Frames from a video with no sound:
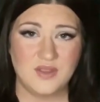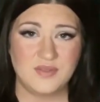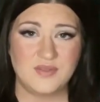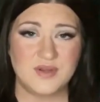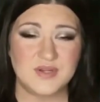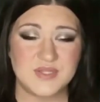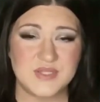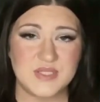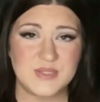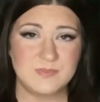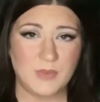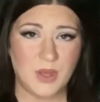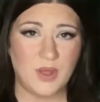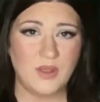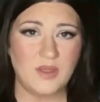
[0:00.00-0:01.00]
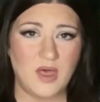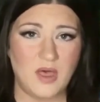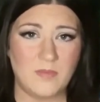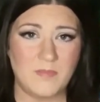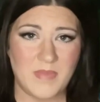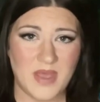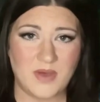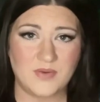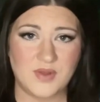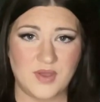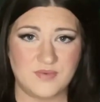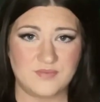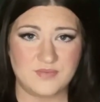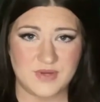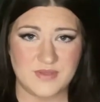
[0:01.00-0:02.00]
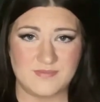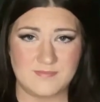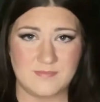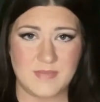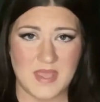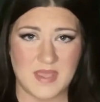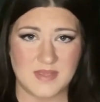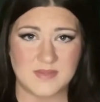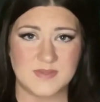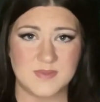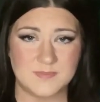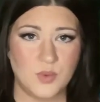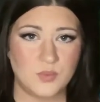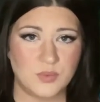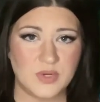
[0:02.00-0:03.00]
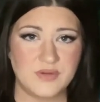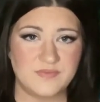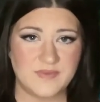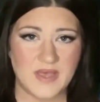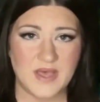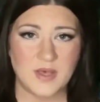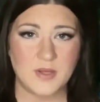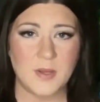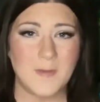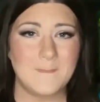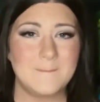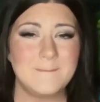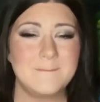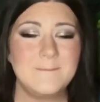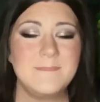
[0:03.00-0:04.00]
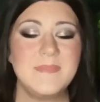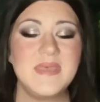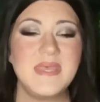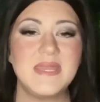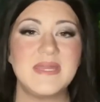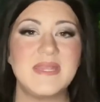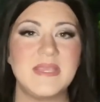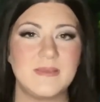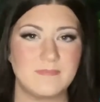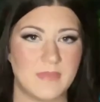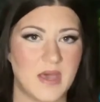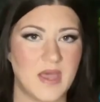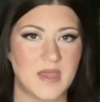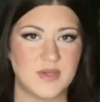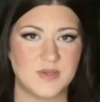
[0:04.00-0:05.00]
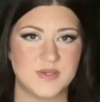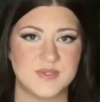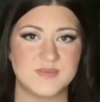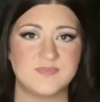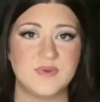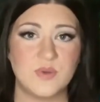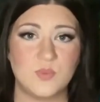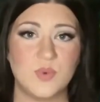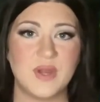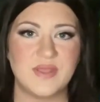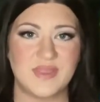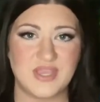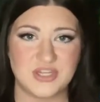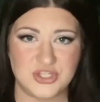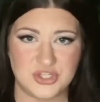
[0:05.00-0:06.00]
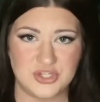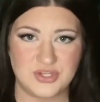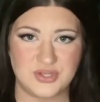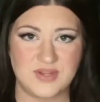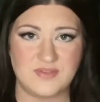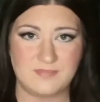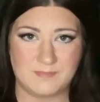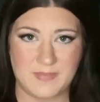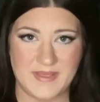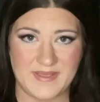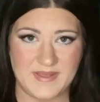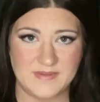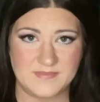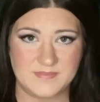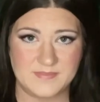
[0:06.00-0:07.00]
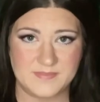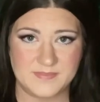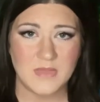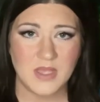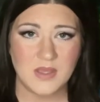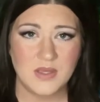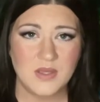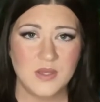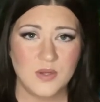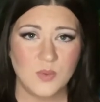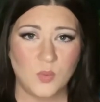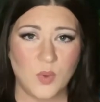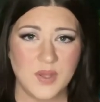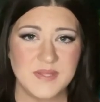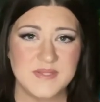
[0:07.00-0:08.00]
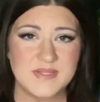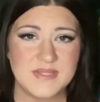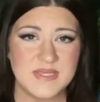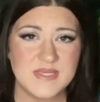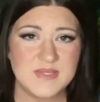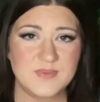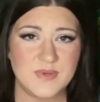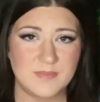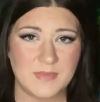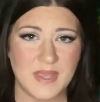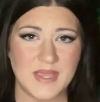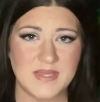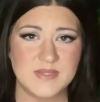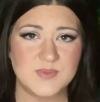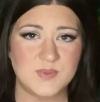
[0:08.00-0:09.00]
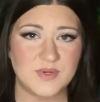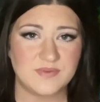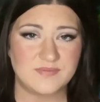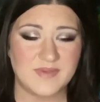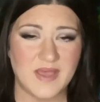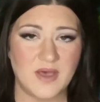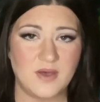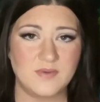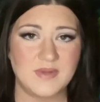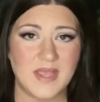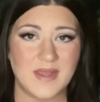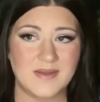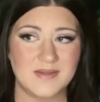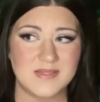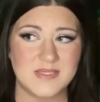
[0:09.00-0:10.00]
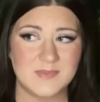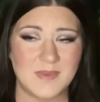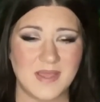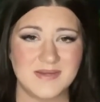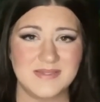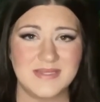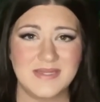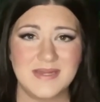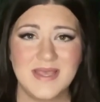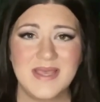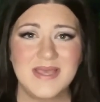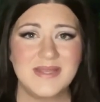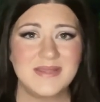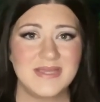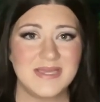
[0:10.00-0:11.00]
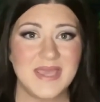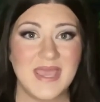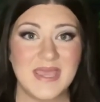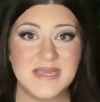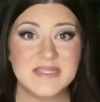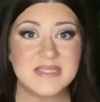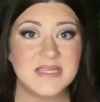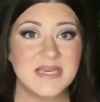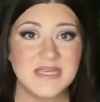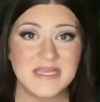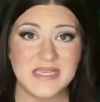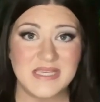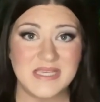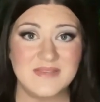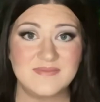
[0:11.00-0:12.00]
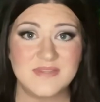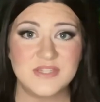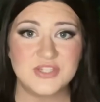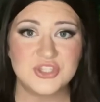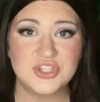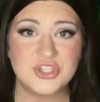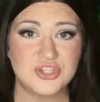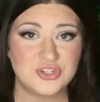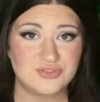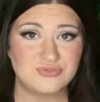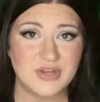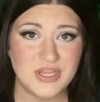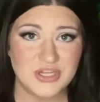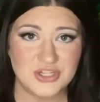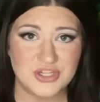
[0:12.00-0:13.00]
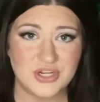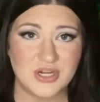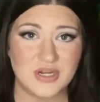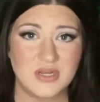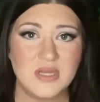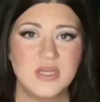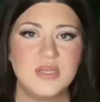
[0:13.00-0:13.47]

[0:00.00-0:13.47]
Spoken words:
Their small amount of remains were found many miles from where they should have been. Once these remains were found and inspected, the case got even stranger.